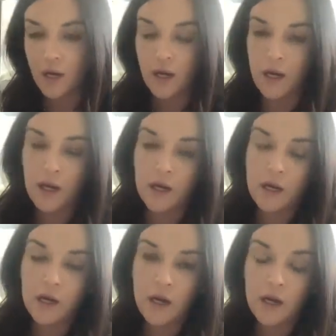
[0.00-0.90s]

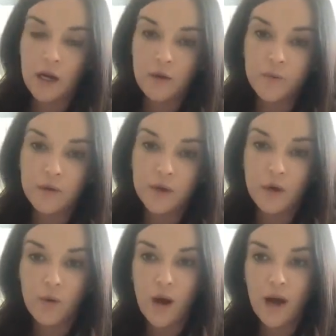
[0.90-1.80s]
and
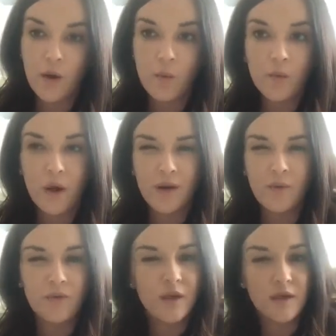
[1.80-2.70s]
I
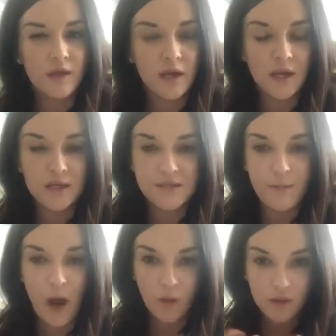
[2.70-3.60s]
don't think that it's
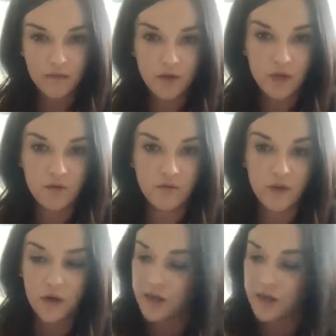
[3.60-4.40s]
about living in fear.